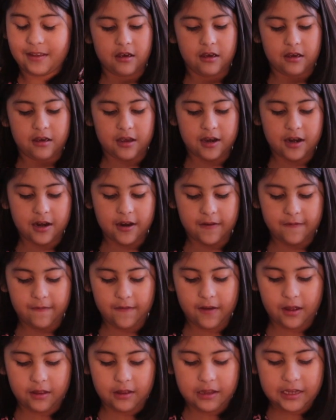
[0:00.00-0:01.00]
And I
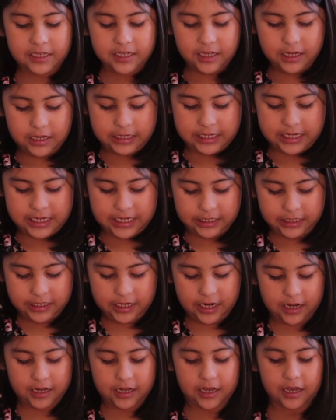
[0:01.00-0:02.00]
found this on
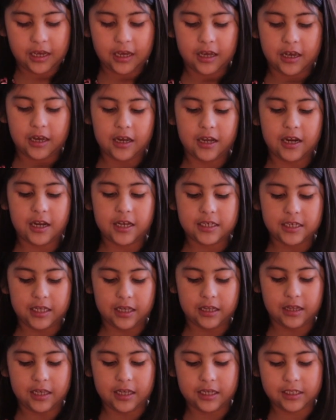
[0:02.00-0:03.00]
TikTok, and it
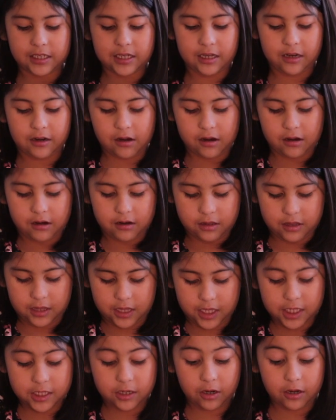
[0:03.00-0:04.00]
said
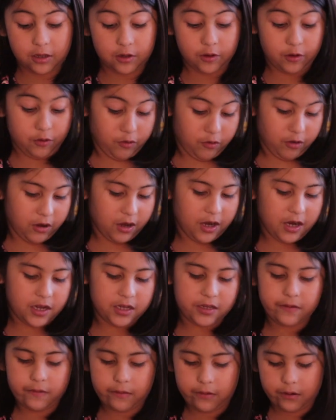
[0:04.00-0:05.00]
these are the
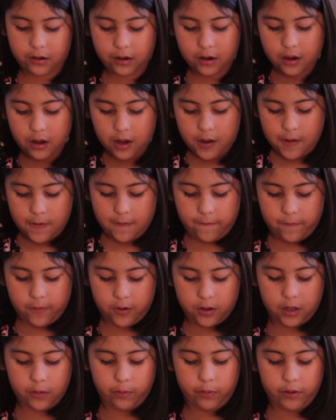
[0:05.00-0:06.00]
ingredients for
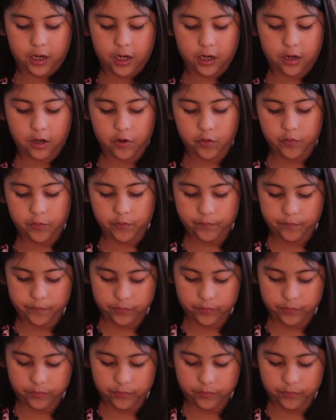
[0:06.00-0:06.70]
the Play-Doh.